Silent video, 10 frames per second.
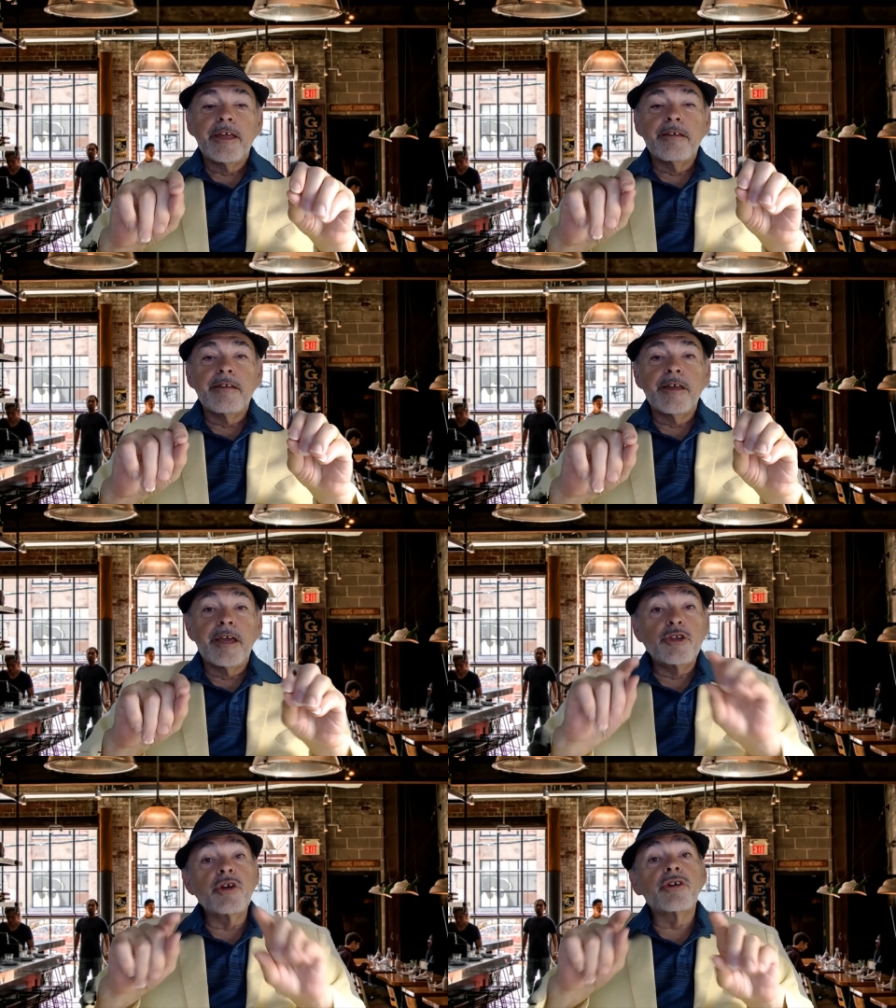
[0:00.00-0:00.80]
and you
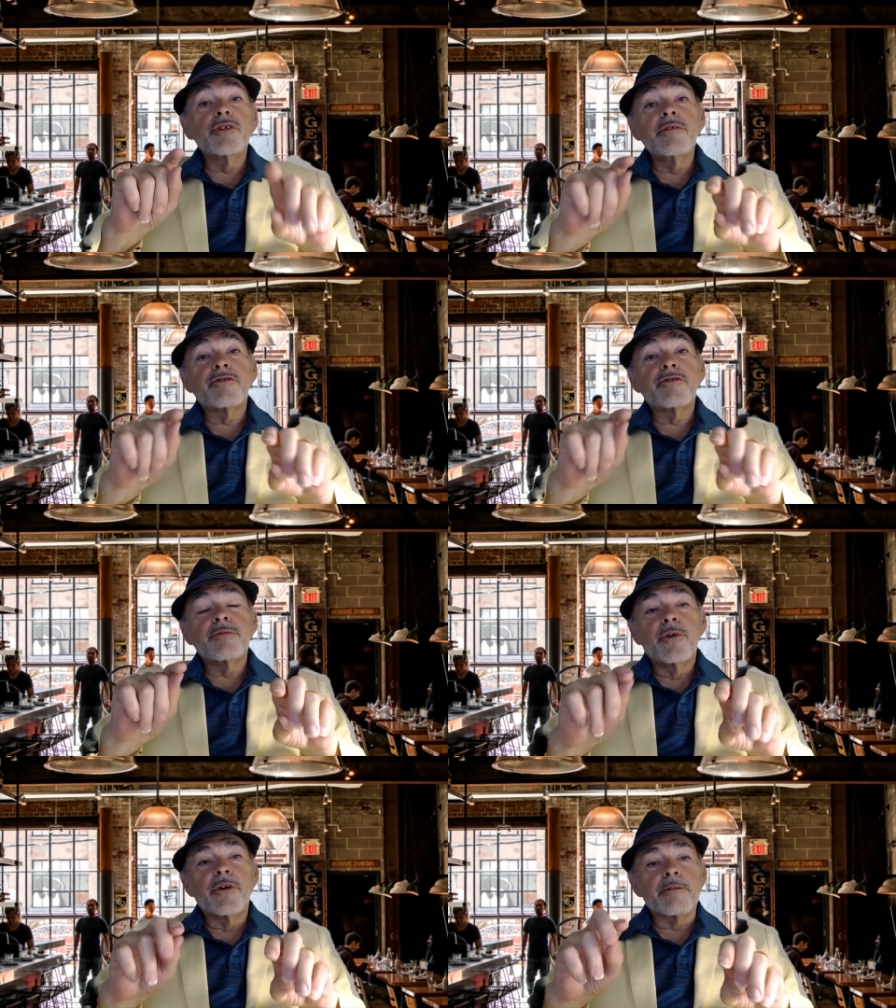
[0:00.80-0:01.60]
can do this at work,
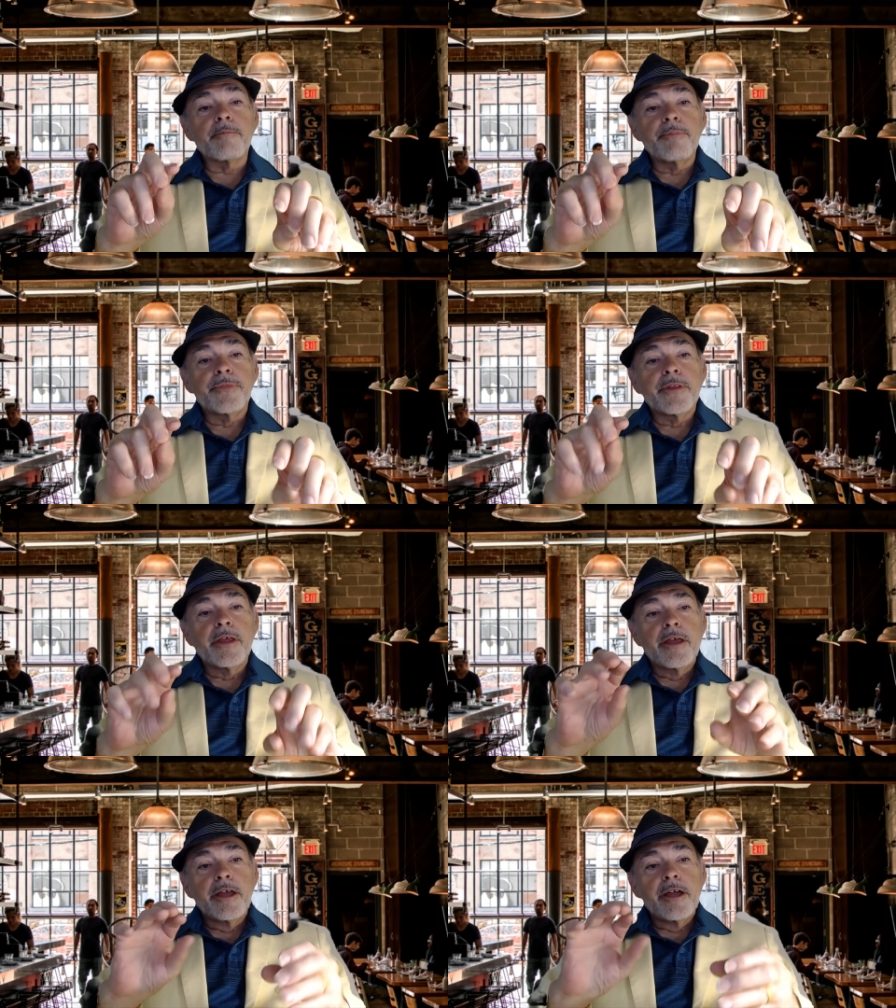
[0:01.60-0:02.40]

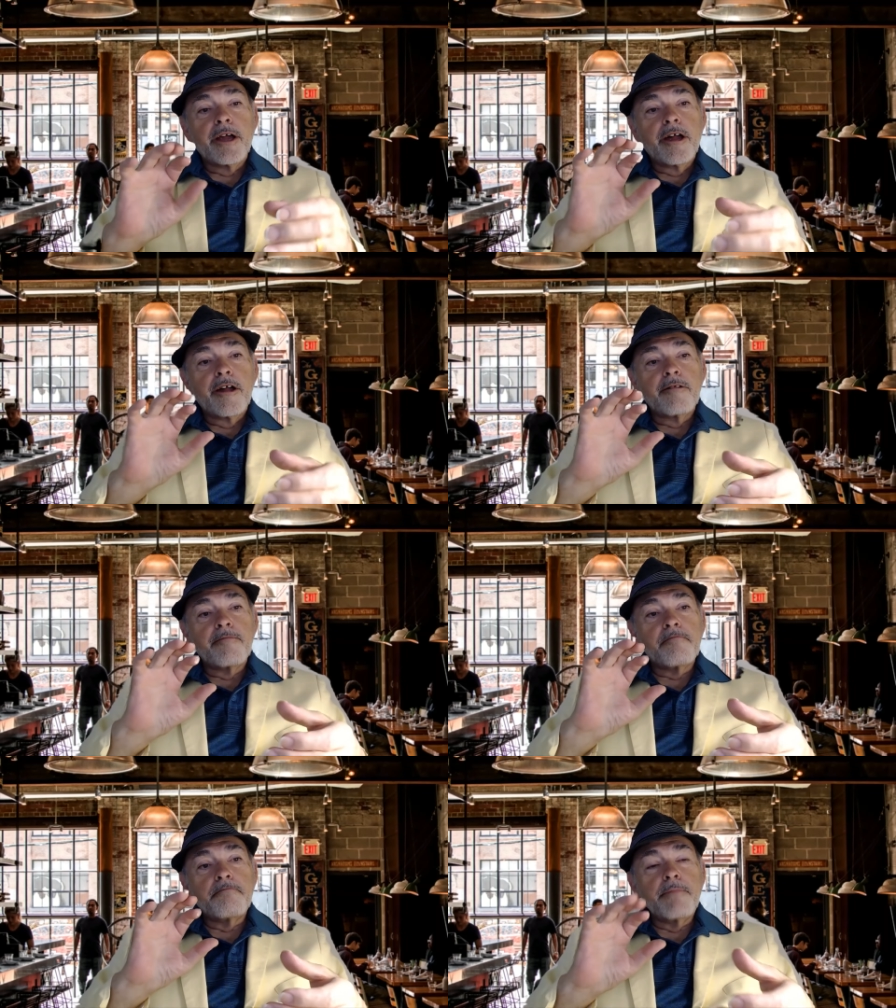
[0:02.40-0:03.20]

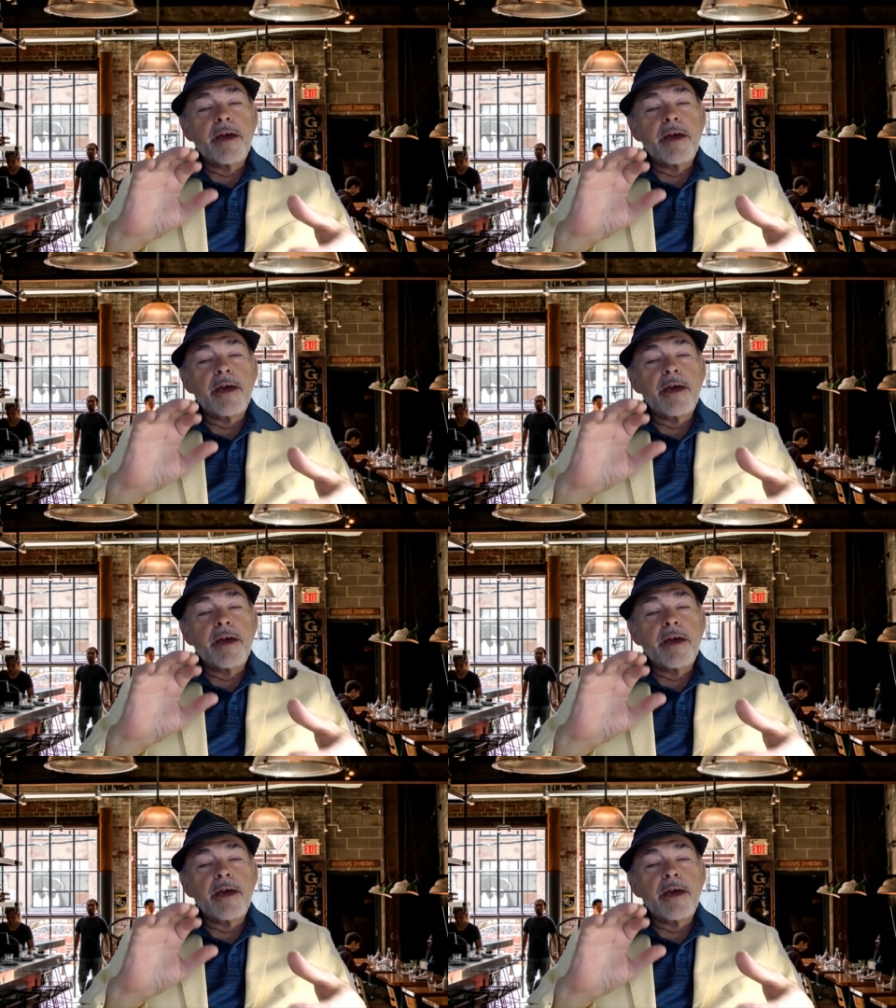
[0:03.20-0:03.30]
make